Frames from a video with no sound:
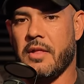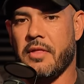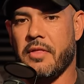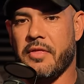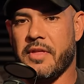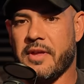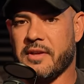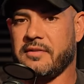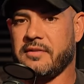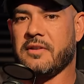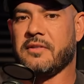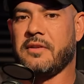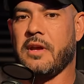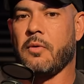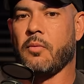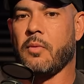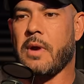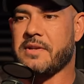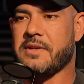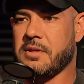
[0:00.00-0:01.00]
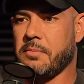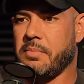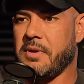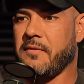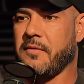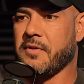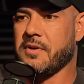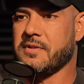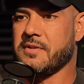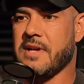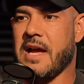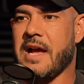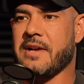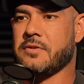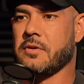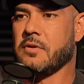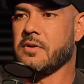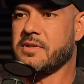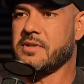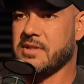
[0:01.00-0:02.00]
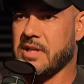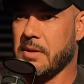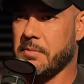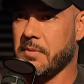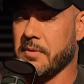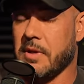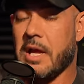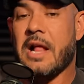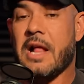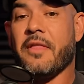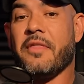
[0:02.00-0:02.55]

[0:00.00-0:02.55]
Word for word: this is a recipe for disaster is skipping.